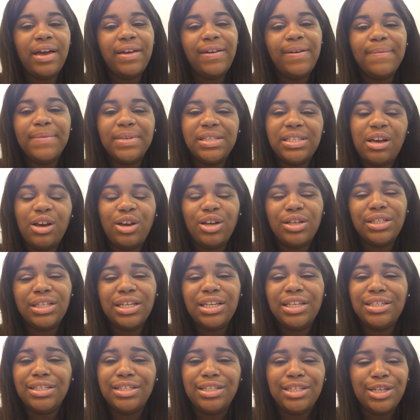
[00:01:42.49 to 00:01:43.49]
You've been talking to
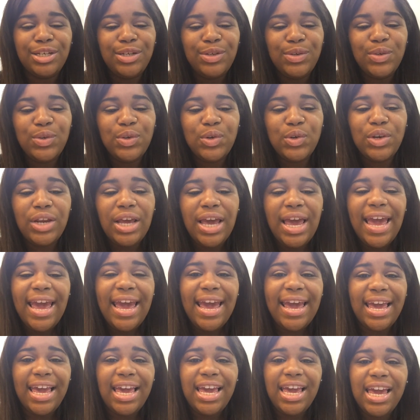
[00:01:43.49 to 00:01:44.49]
this dude,
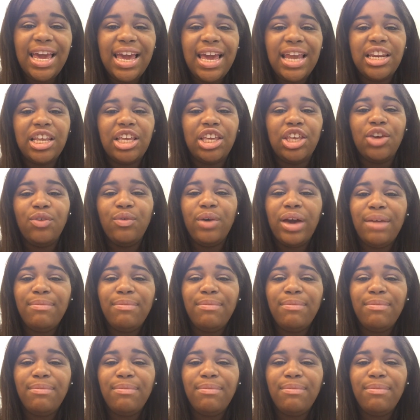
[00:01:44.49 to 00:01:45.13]
and you